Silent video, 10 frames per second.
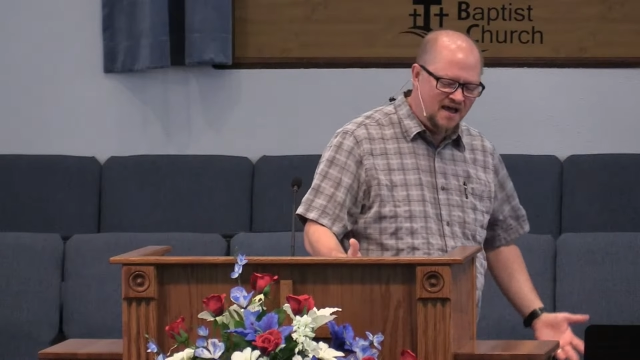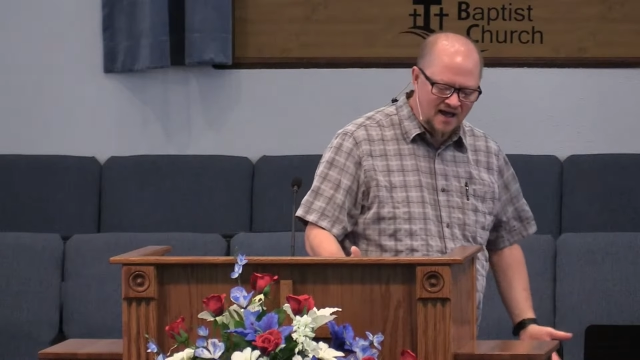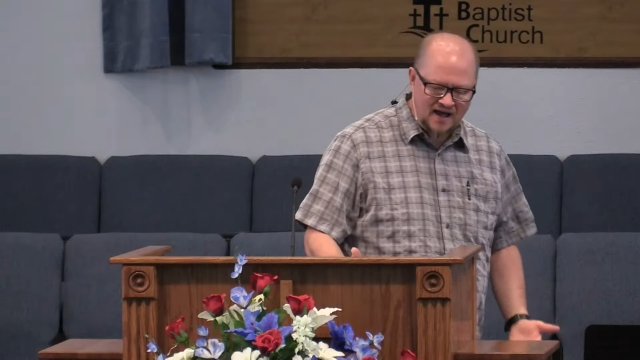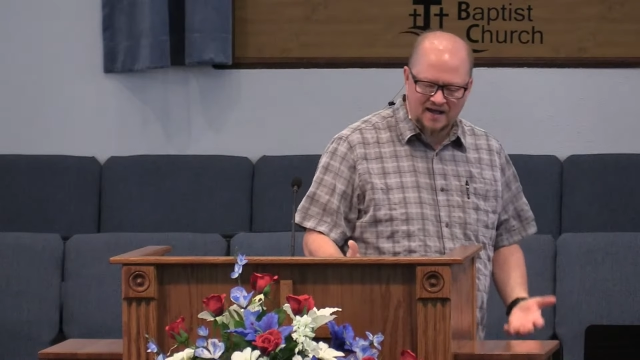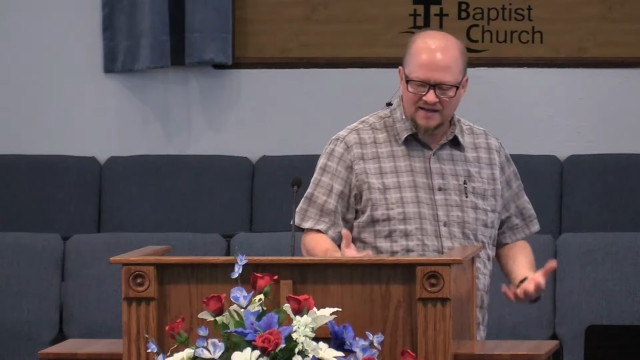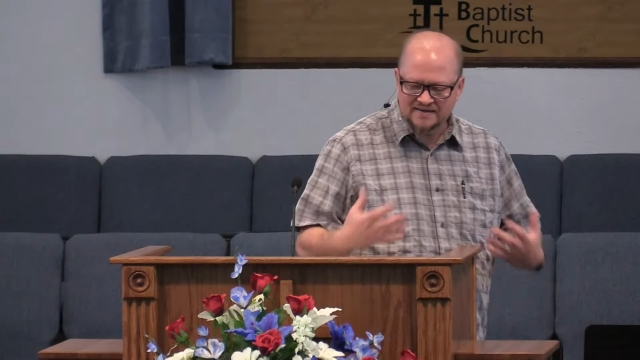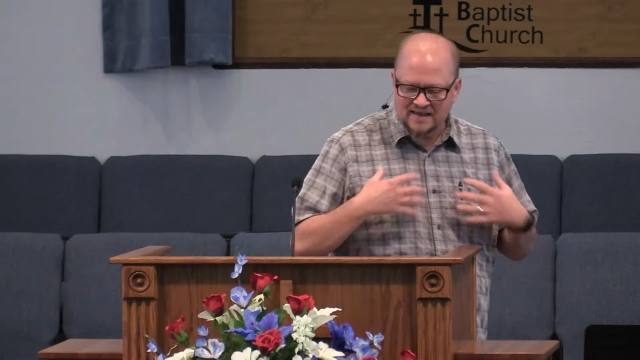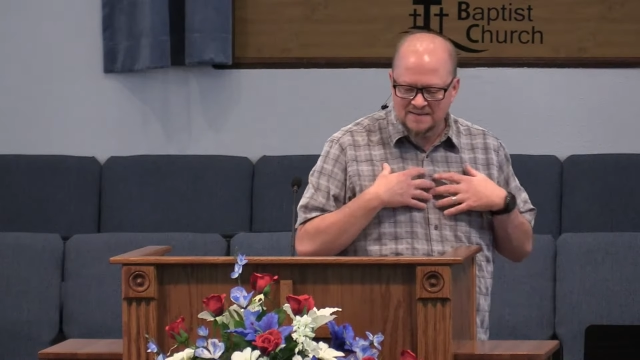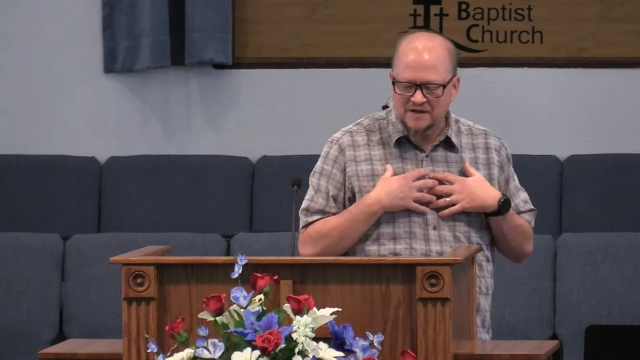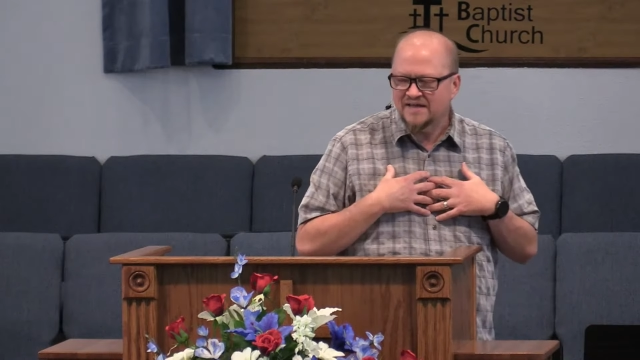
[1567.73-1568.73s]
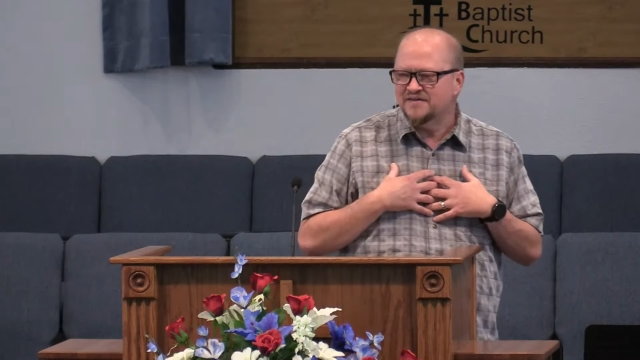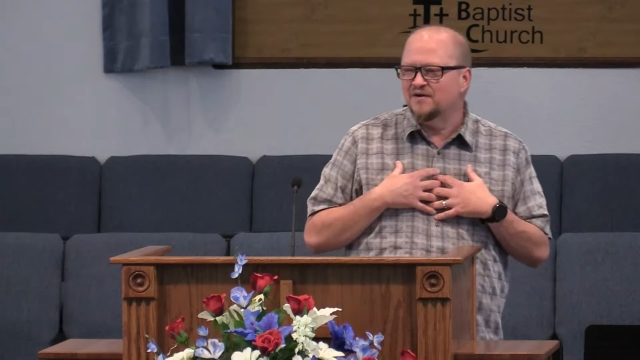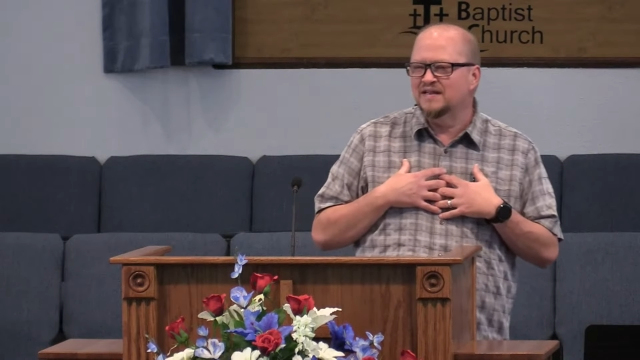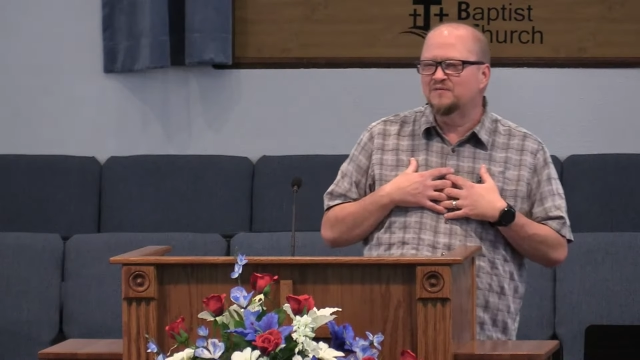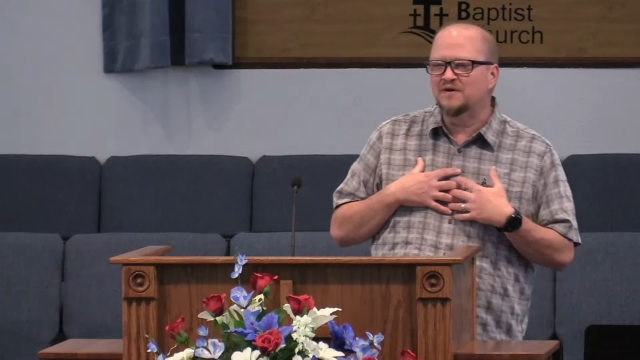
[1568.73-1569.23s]
Uh, am I the
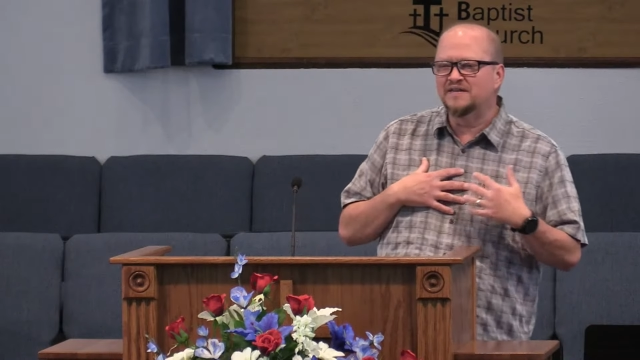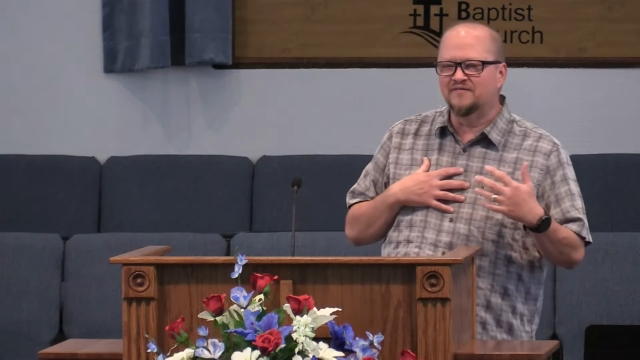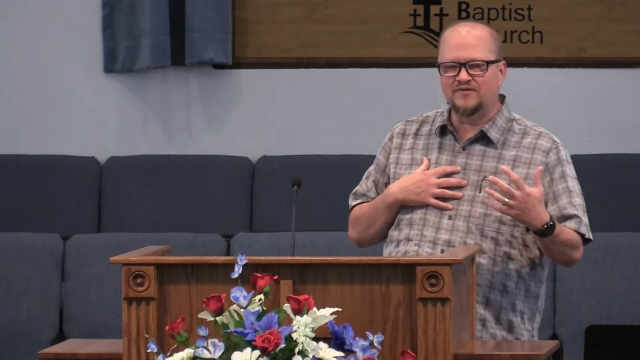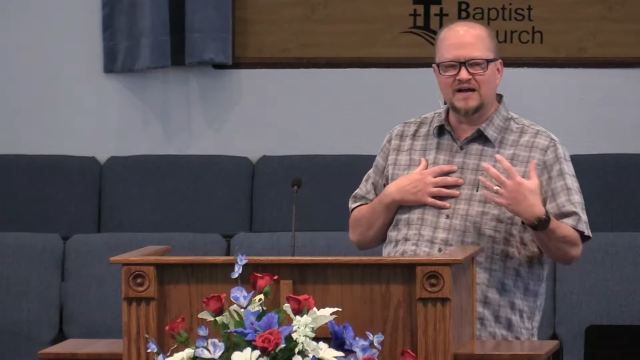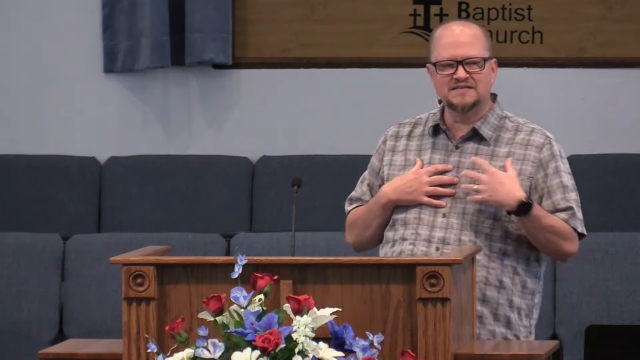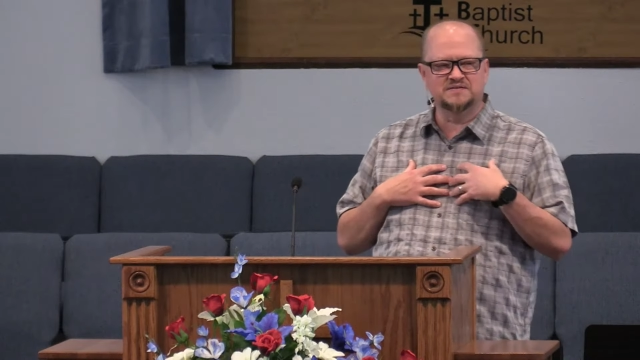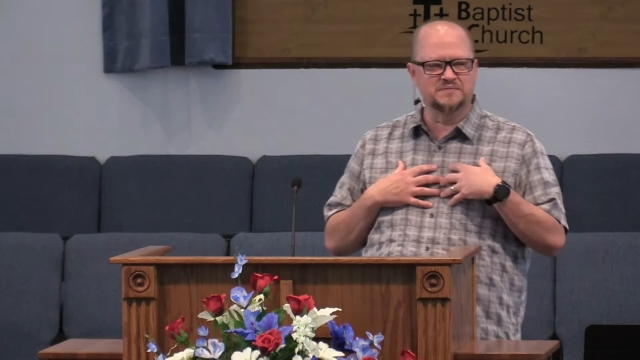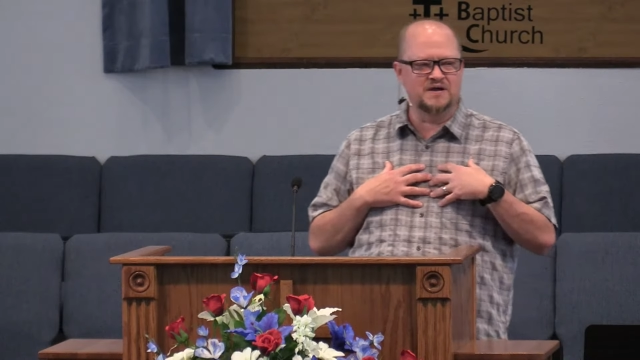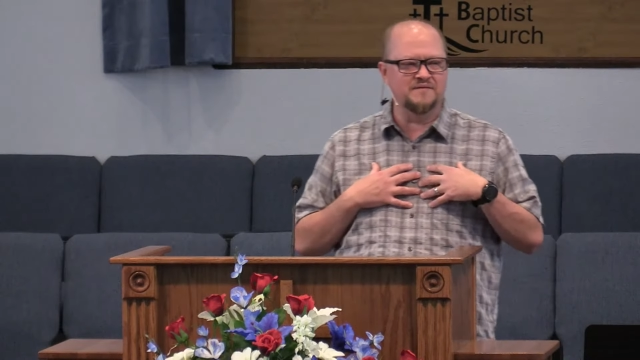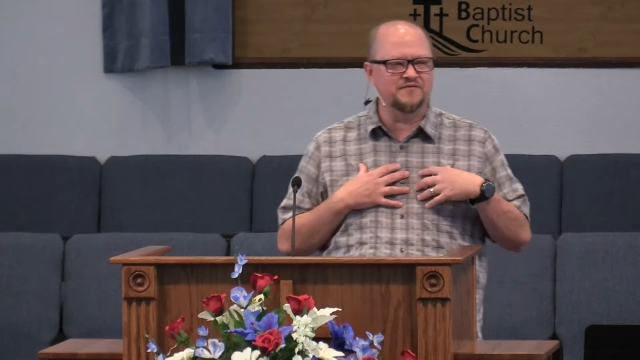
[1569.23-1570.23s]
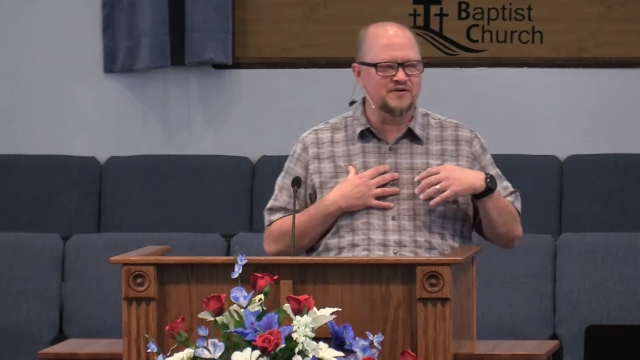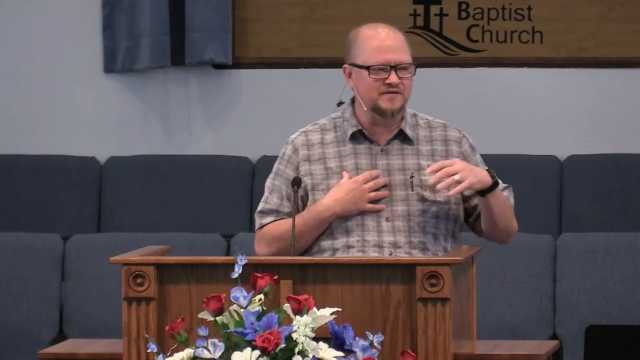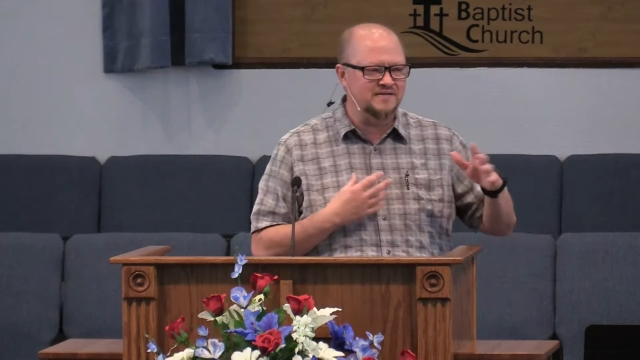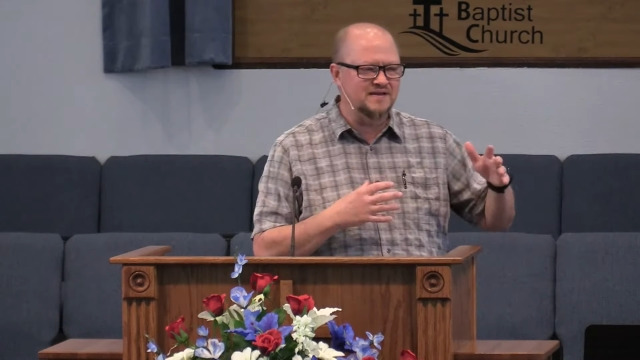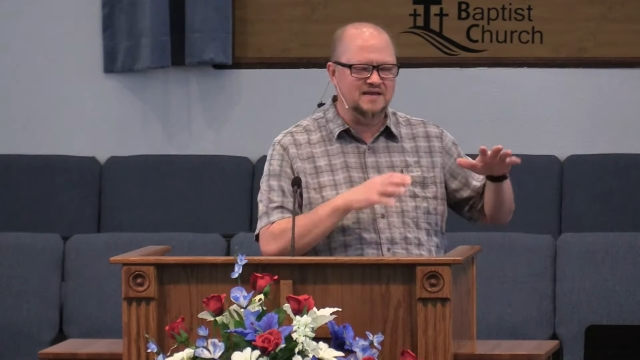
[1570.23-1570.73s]
only one that finds some
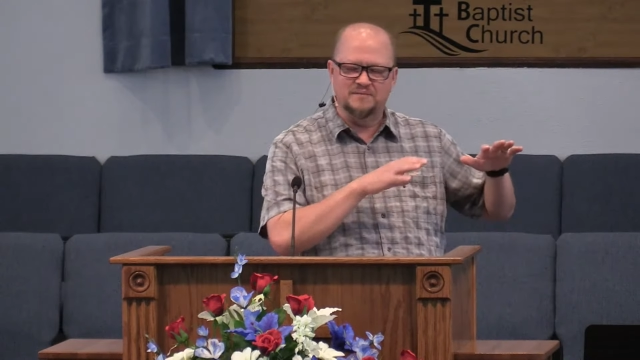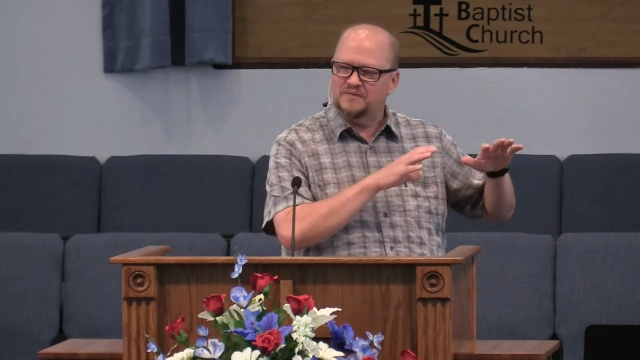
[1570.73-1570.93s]
comfort thinking,